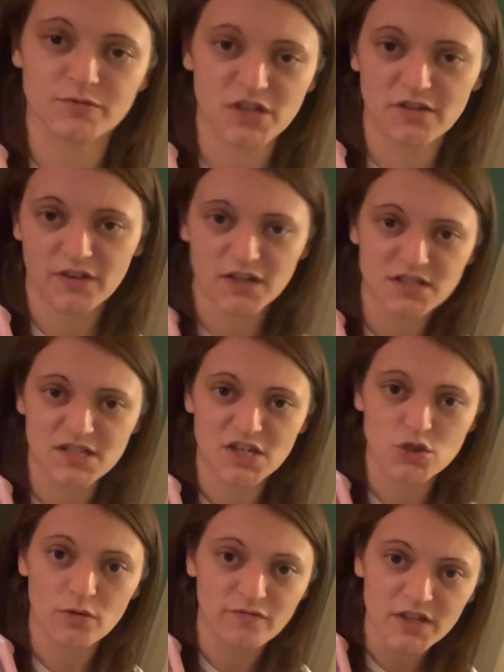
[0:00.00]
see if I can
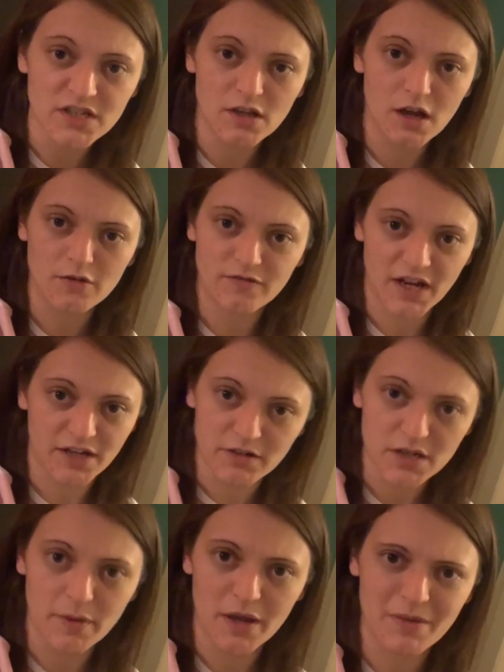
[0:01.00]
send you a video via
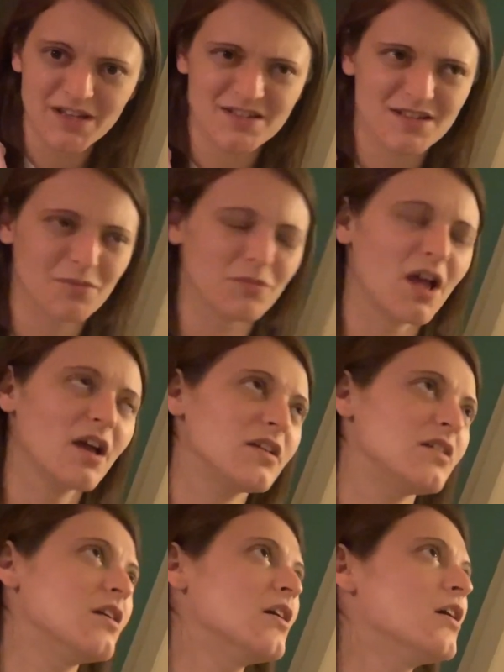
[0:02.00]
eBay message I'm like